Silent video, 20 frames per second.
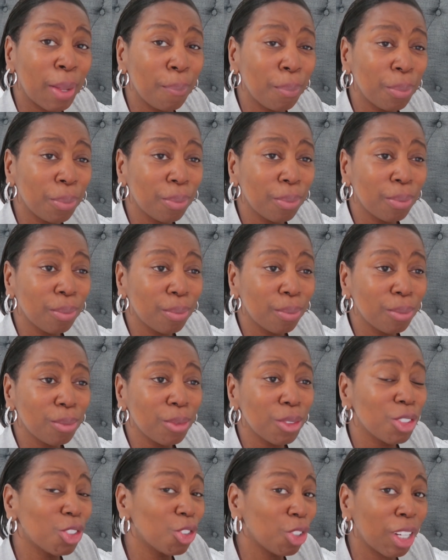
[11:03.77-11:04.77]
them
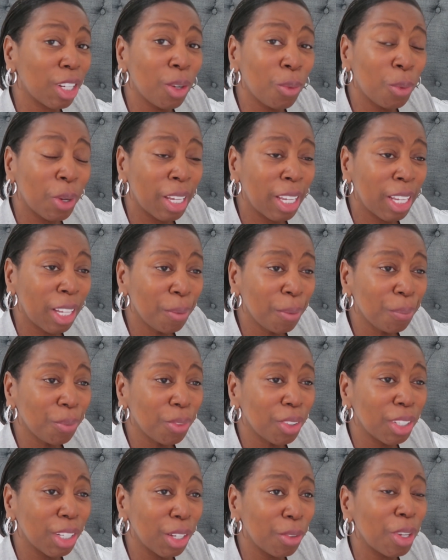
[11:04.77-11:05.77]
straight away.
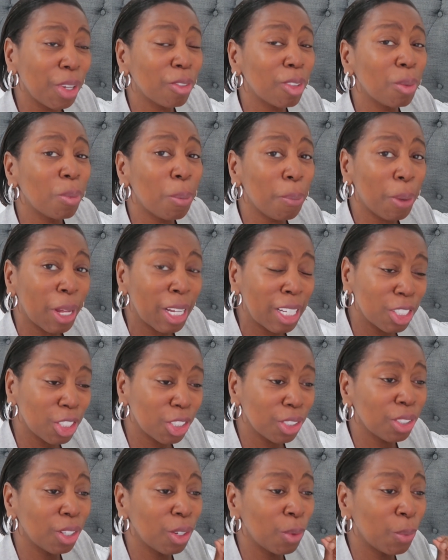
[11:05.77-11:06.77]
You know, you have to be
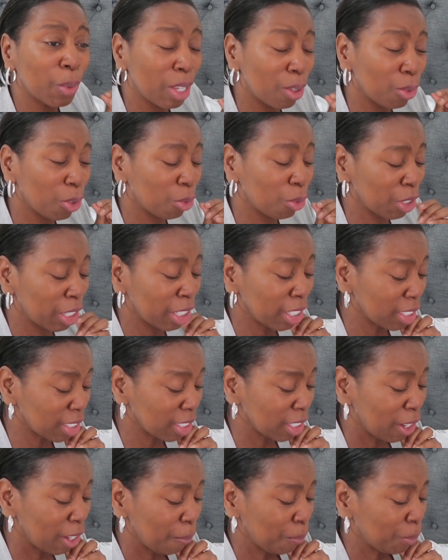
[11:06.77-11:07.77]
patient and wait for
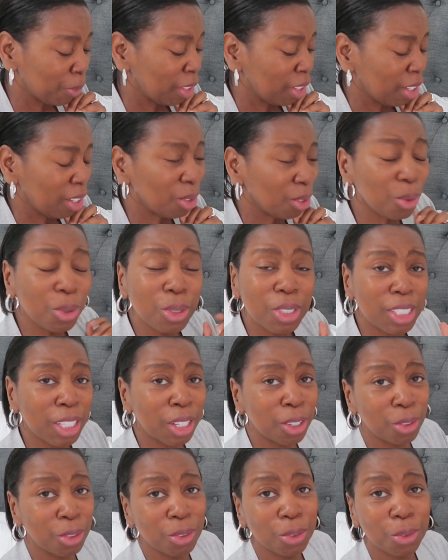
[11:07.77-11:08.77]
things.
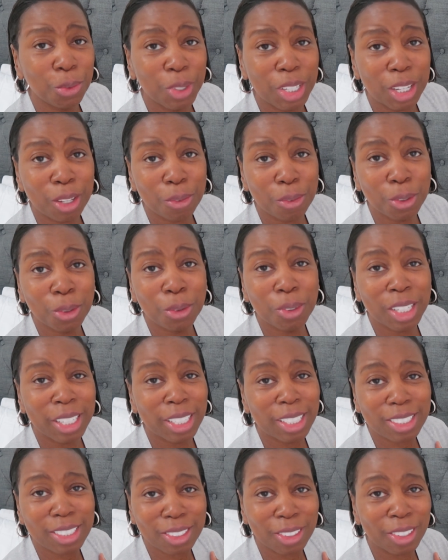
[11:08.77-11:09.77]
Also, when I feel
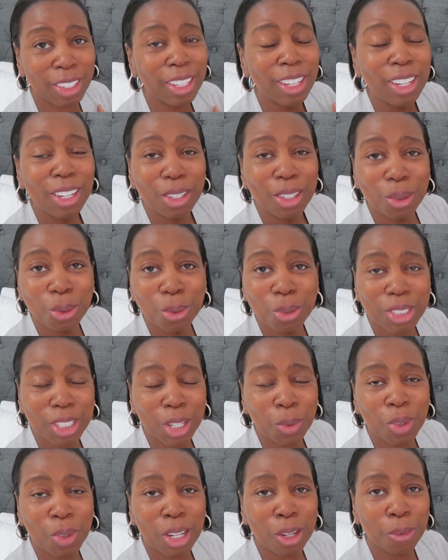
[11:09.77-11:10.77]
like,
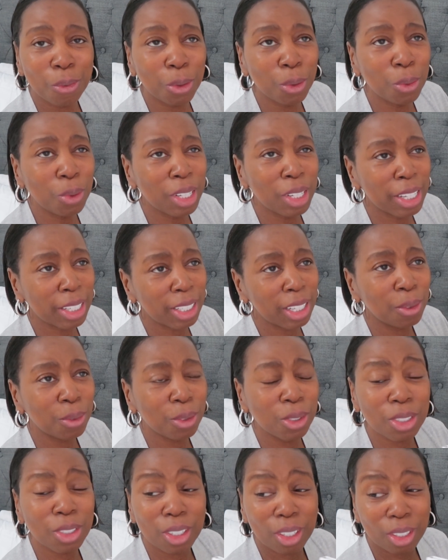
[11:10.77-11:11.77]

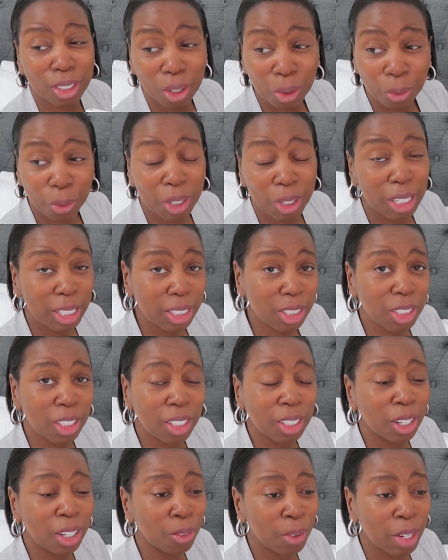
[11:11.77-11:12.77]
I've got a lot of
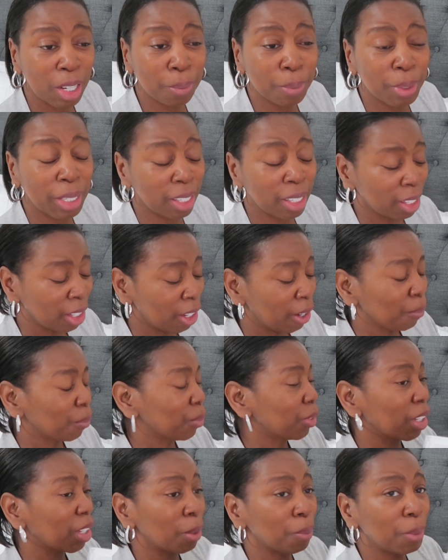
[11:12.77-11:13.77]
clutter around me,
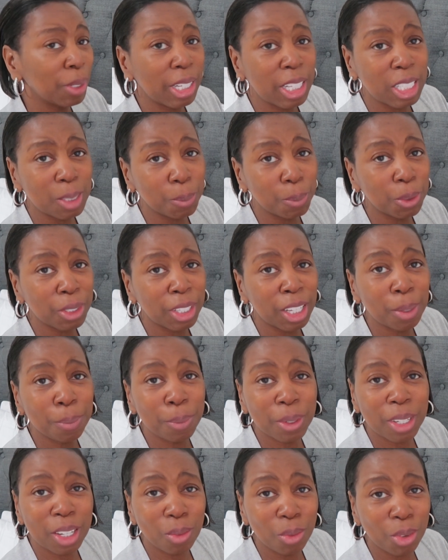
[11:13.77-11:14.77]
I pick this book
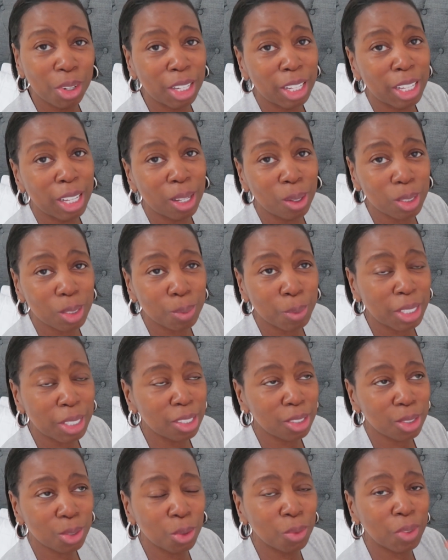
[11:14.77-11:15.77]
up and it really helps
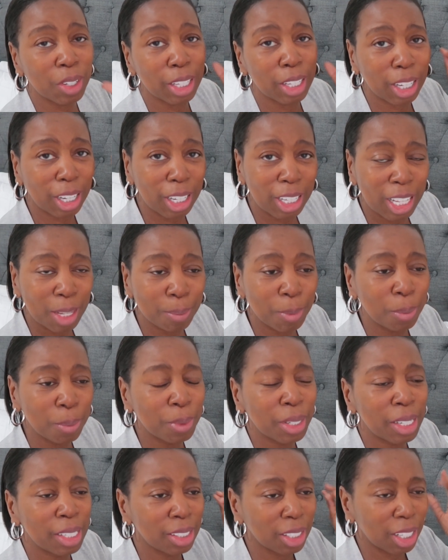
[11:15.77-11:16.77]
me to sort of like clear my
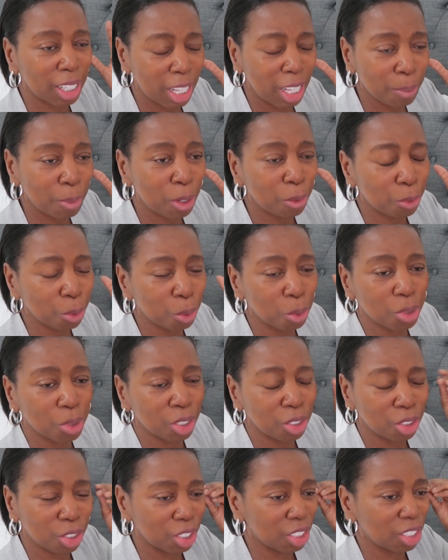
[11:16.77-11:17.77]
mind, clear my
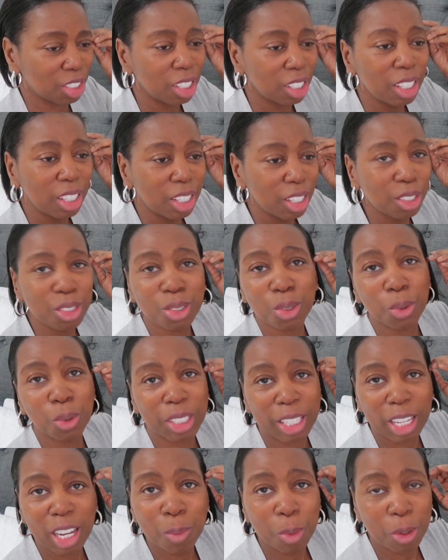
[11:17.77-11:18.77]
thoughts and just
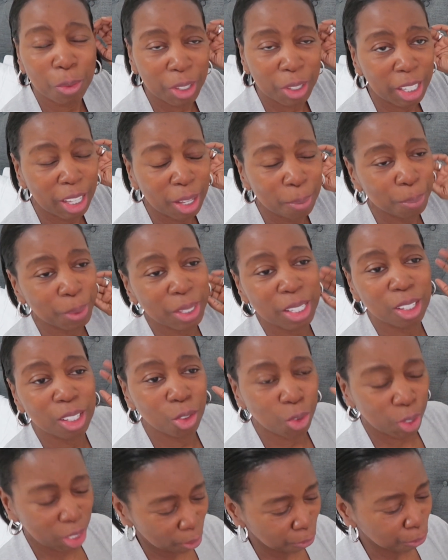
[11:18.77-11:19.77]
sort of get on with it and be
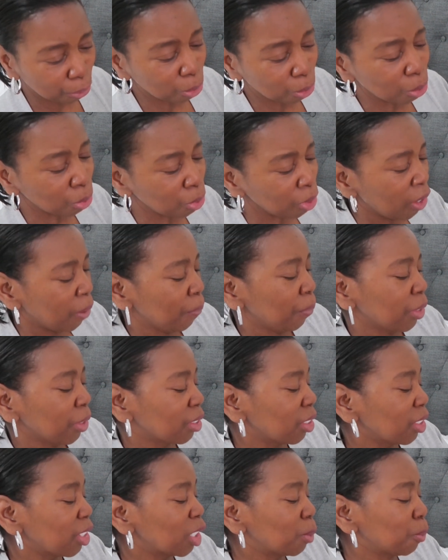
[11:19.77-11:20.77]
grateful.
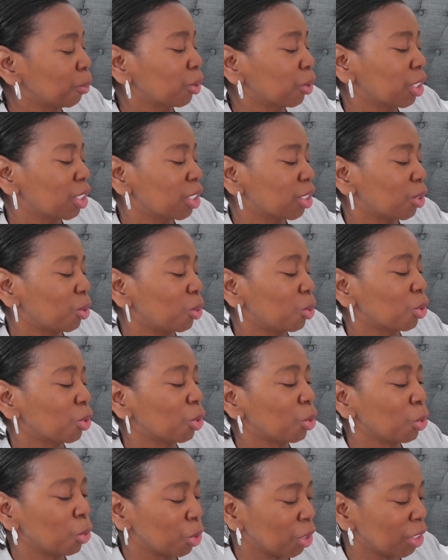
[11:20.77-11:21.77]
So this book is
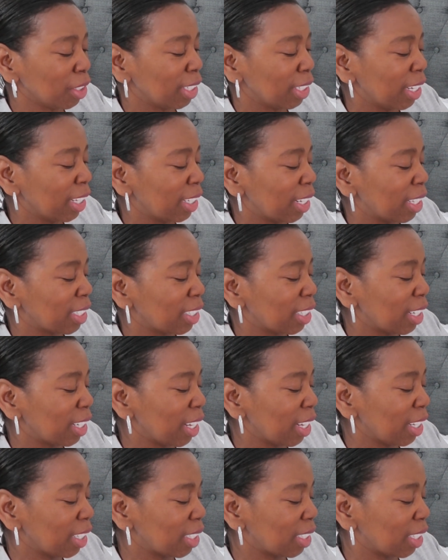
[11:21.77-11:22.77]
called All You Need Is
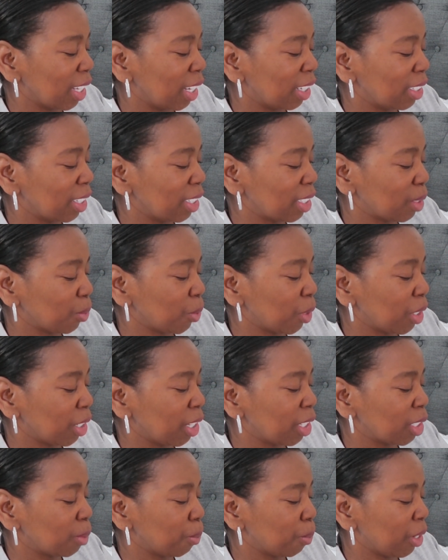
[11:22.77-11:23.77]
Less, and this
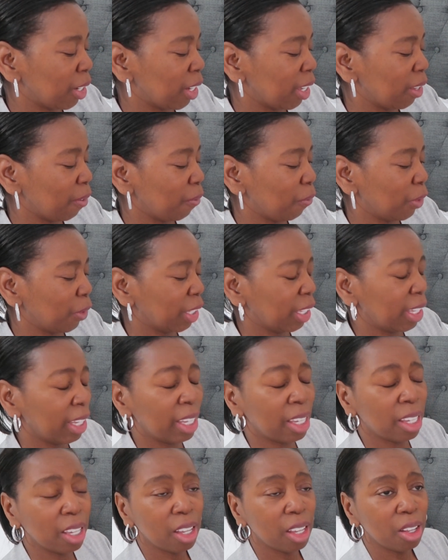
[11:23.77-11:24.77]
one is by
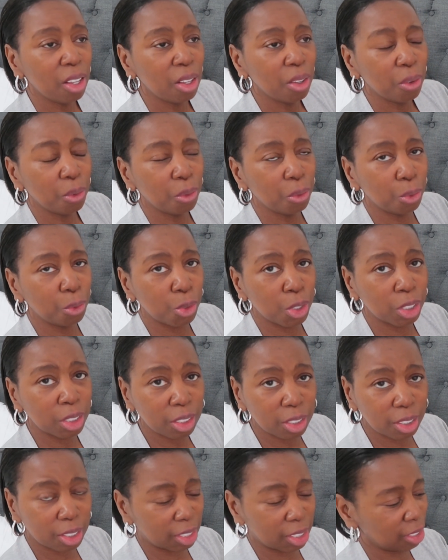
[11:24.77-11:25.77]
Vicky
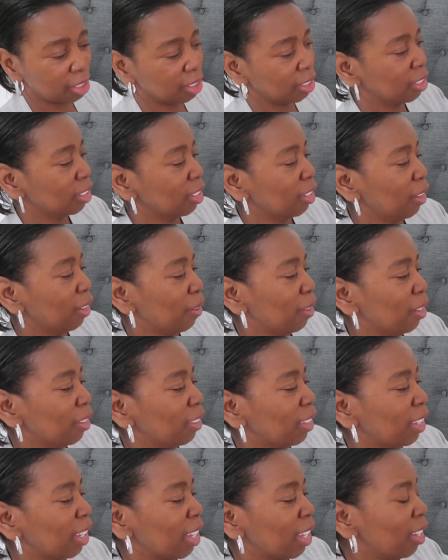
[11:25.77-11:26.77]
Runt.
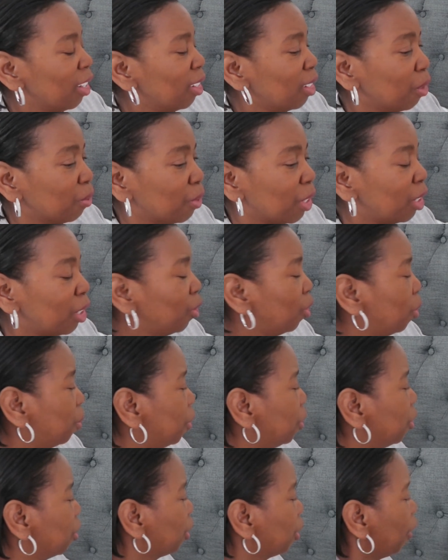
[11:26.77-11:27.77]
Okay, love that little
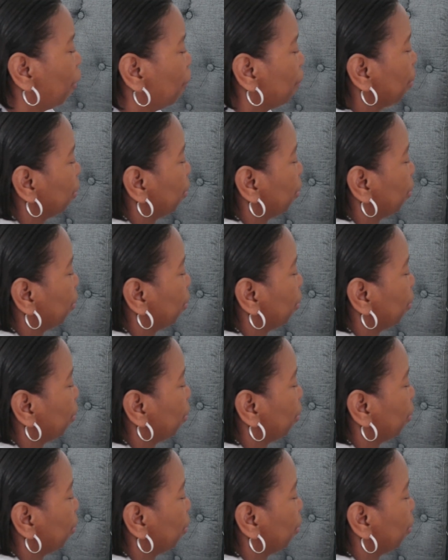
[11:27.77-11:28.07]
book.